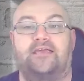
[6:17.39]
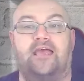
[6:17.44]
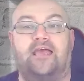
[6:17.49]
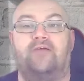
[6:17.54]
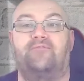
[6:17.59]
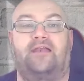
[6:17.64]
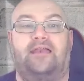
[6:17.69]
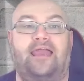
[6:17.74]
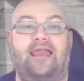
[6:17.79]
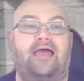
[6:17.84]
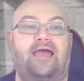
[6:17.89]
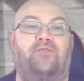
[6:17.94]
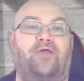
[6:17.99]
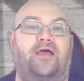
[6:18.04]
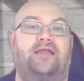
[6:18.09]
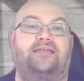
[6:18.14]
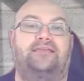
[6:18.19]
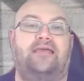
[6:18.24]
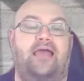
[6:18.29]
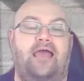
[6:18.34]
They have allowed
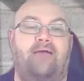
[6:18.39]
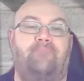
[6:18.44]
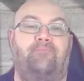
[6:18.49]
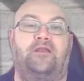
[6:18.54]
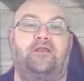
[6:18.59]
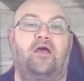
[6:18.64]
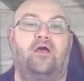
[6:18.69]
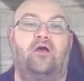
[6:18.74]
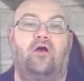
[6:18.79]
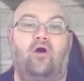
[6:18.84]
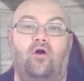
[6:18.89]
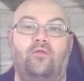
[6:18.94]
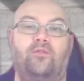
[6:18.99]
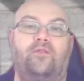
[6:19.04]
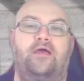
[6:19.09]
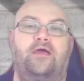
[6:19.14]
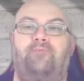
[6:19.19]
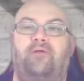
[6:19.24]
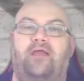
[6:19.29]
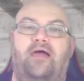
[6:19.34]
that to happen on
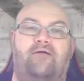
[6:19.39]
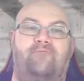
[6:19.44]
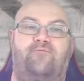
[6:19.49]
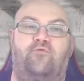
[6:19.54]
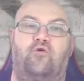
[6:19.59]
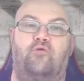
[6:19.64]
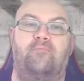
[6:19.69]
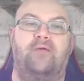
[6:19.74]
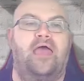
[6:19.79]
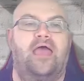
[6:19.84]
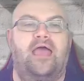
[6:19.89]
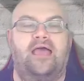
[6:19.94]
their platform,